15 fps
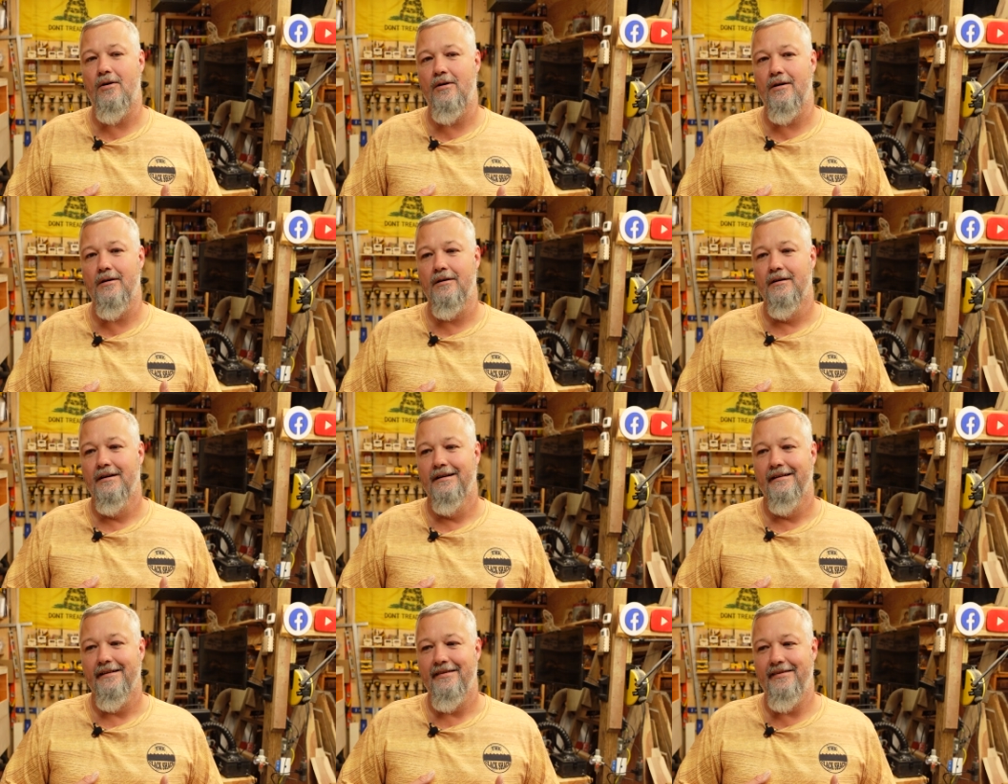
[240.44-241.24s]
are
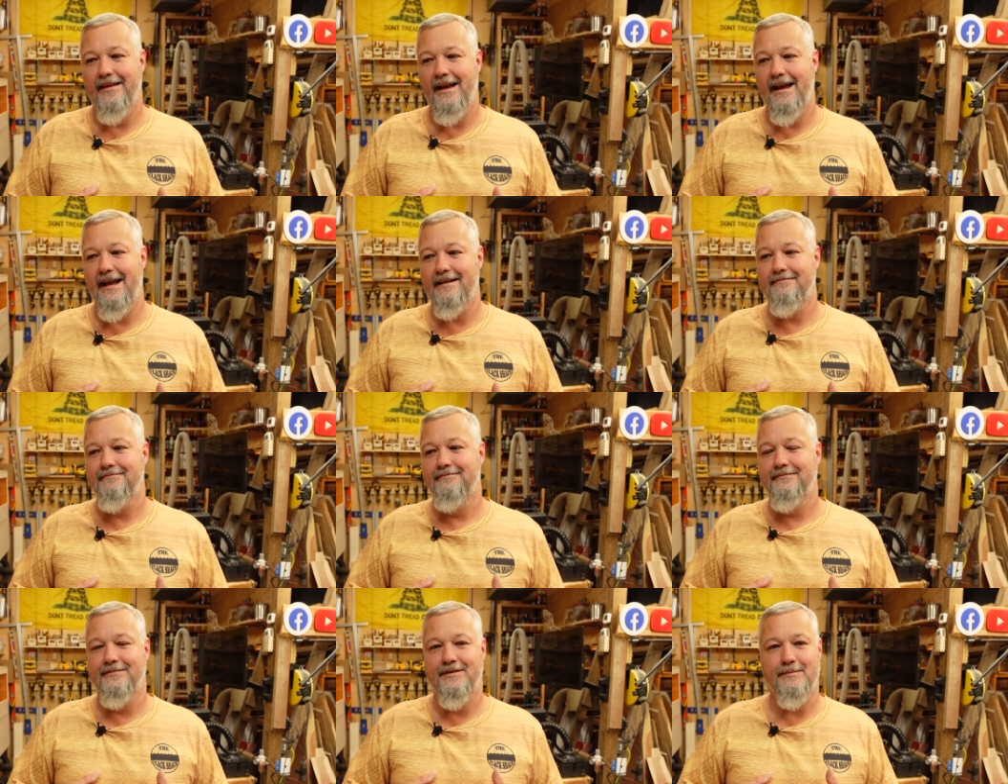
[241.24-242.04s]
that
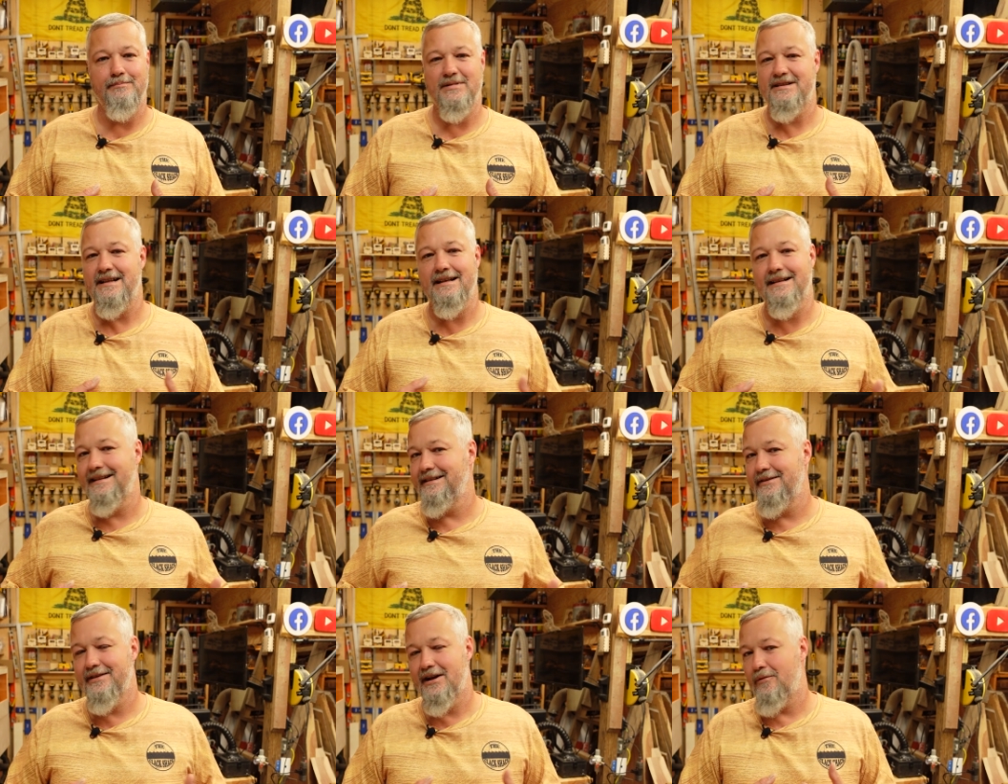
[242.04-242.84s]
the machine
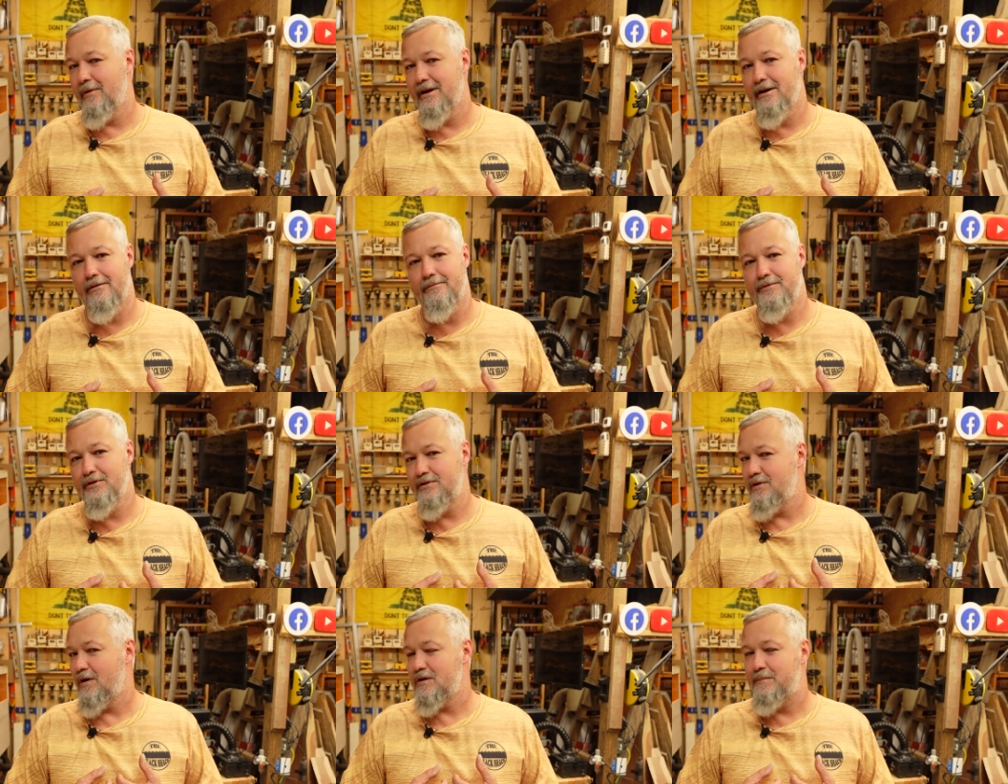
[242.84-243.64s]
doesn't do that well. You
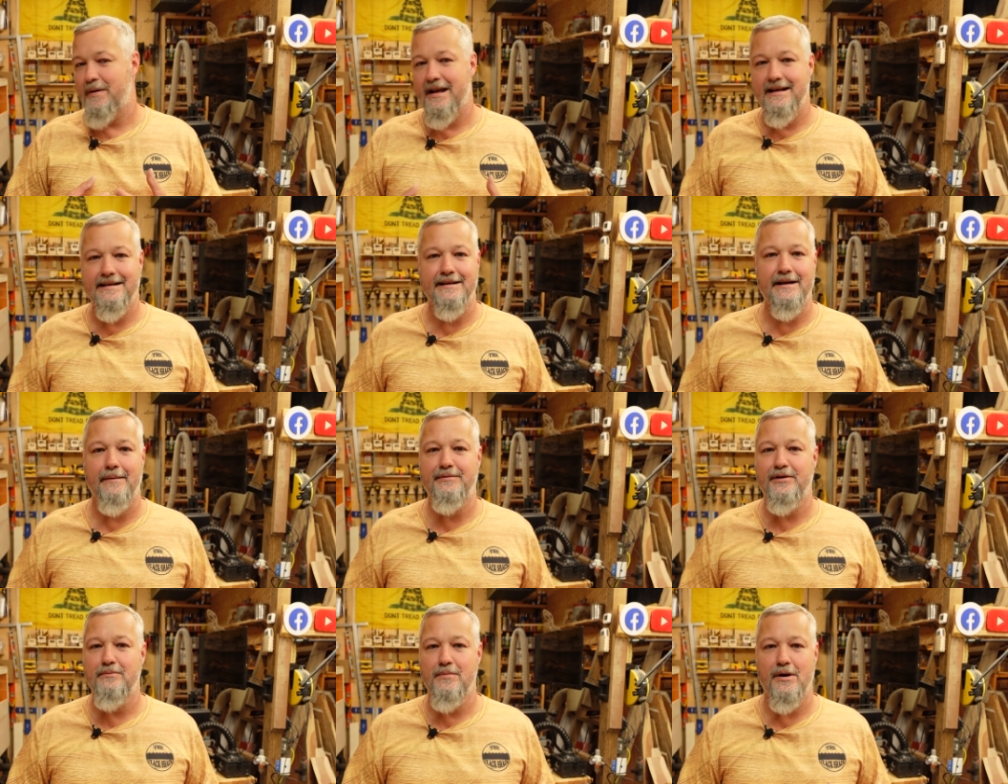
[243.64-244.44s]
start speeding it
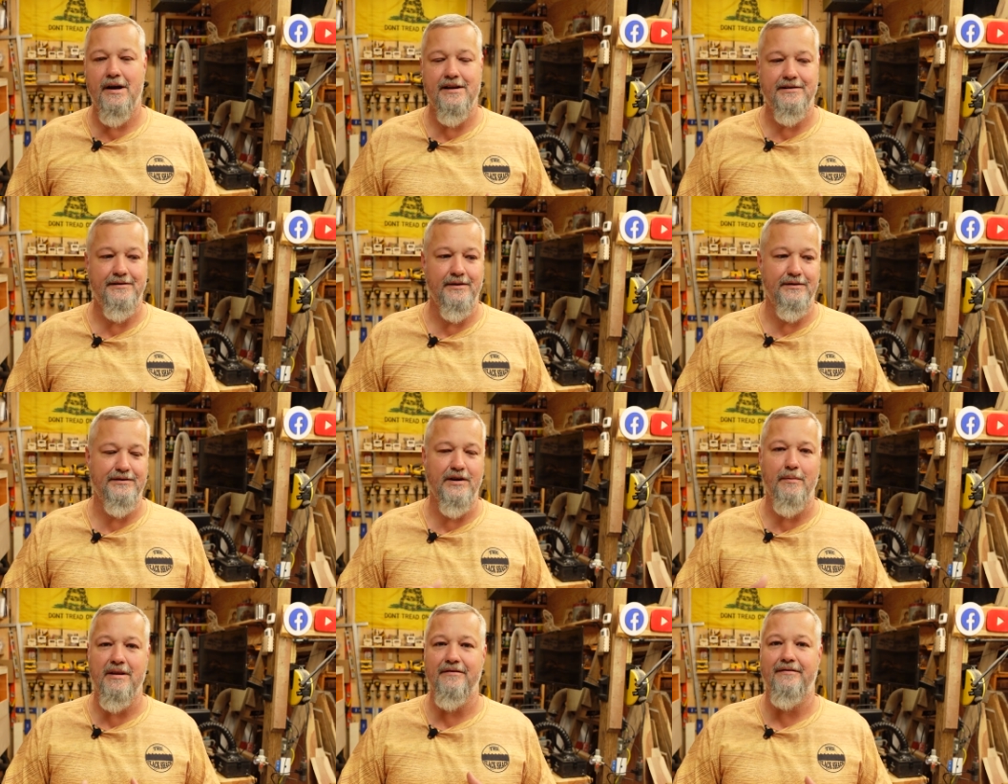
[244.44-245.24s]
up too much. There's
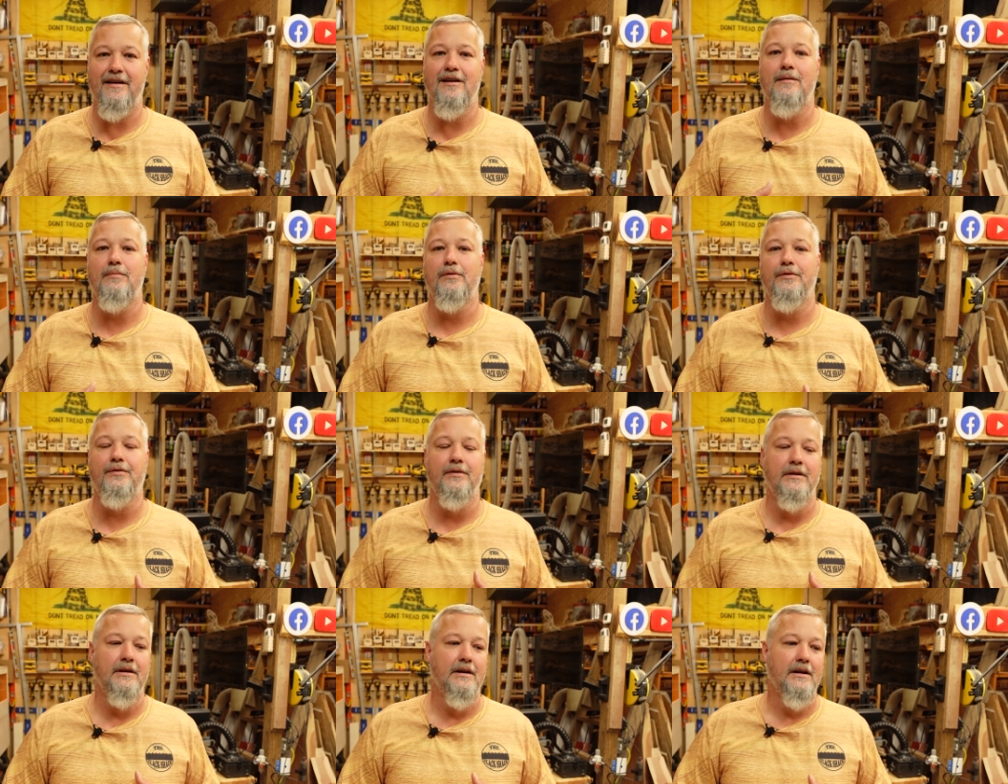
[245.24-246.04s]
so many variables,
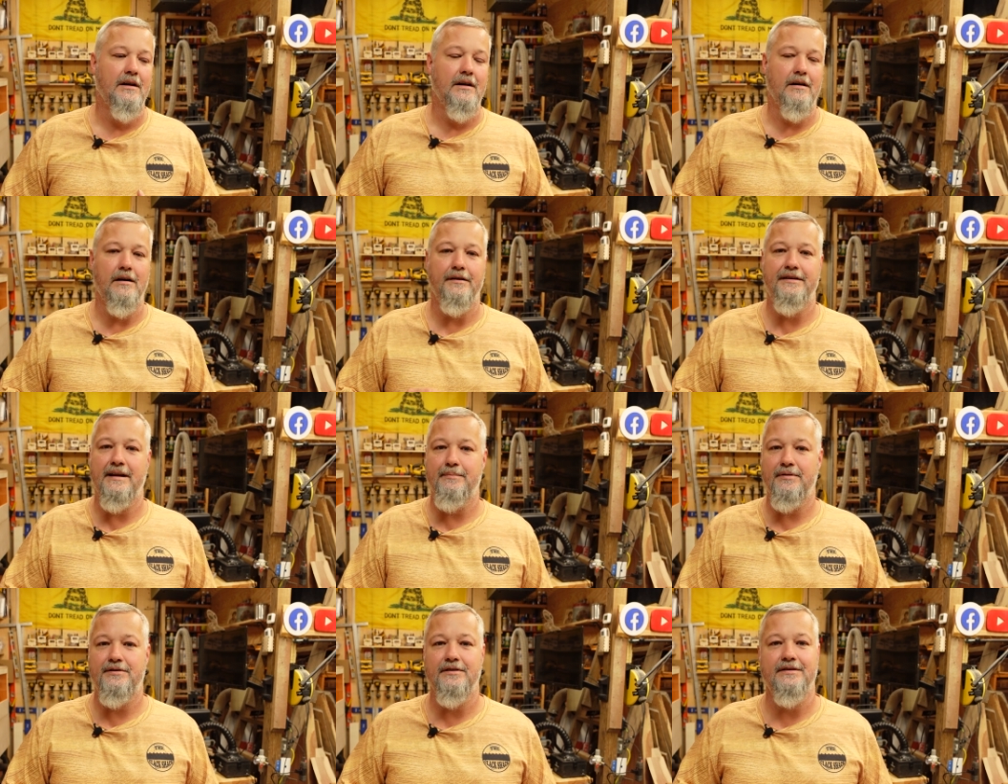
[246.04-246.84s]
uh,
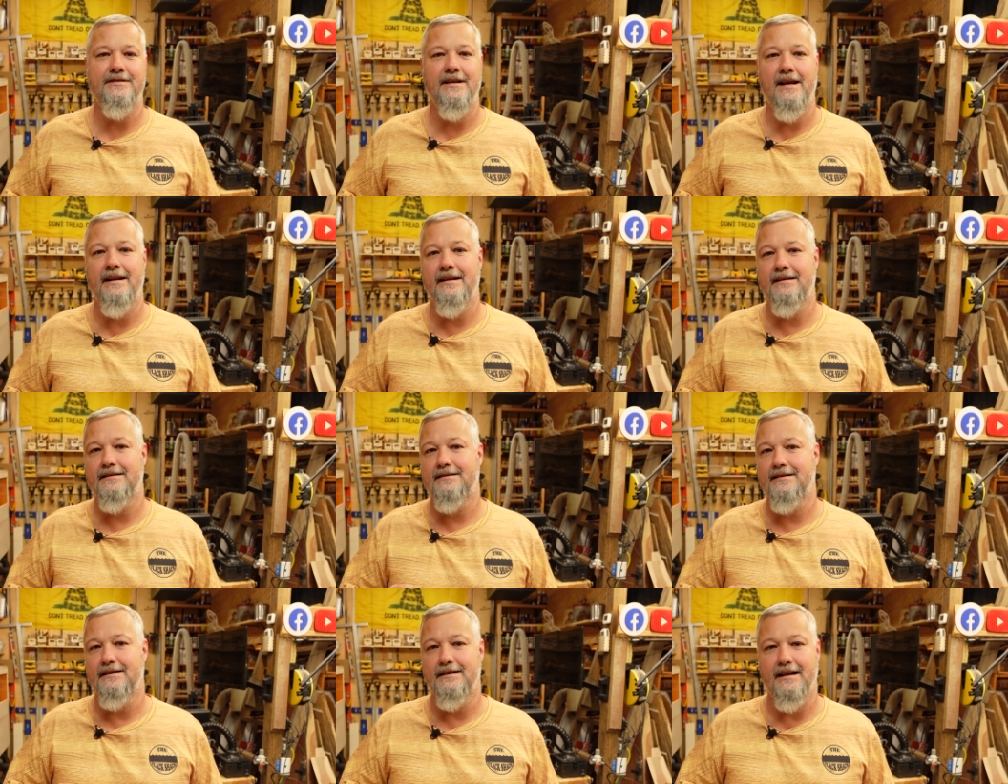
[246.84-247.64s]
temperature
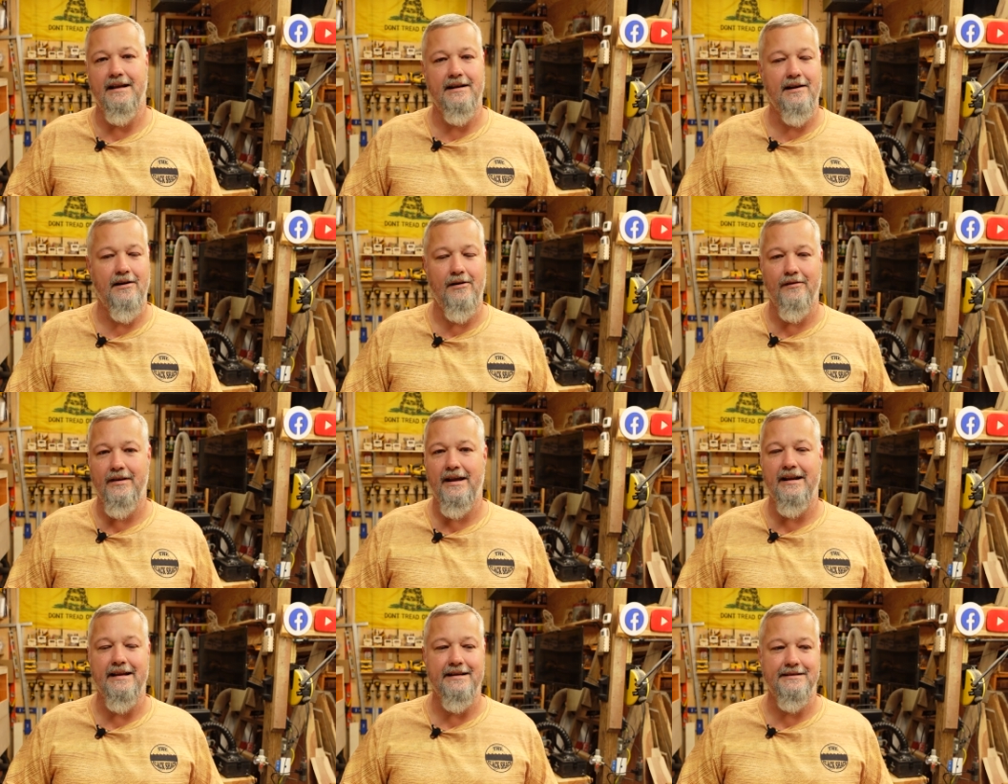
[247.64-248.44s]
settings and, and all
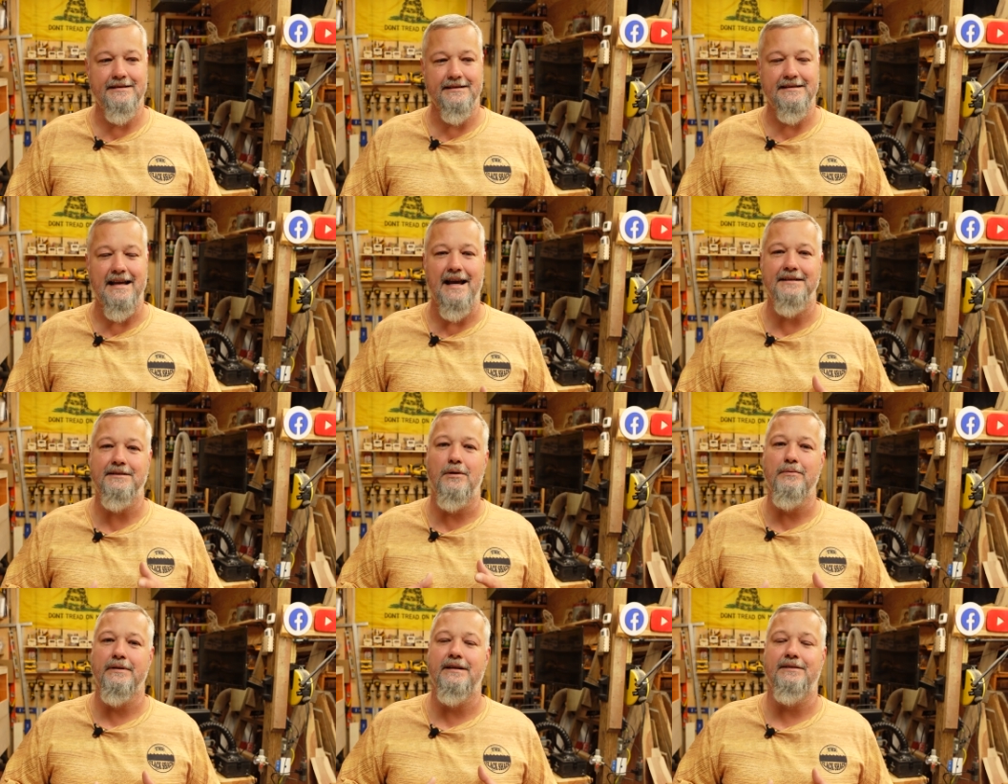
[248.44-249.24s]
that. It just, I
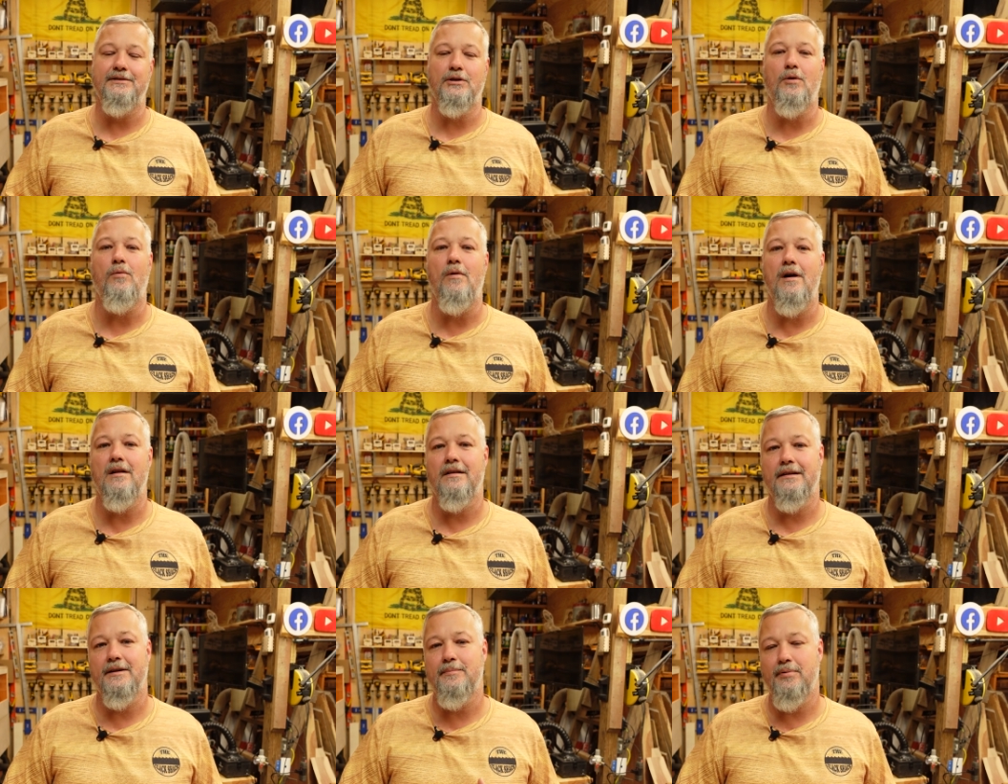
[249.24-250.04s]
don't get the
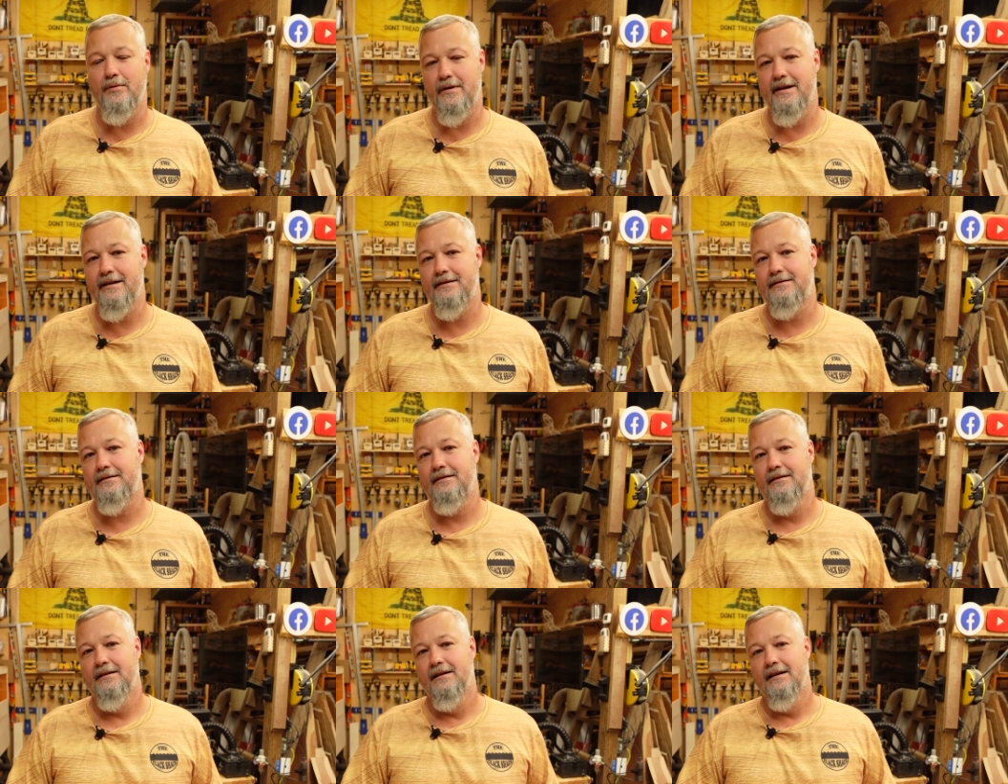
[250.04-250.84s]
quality prints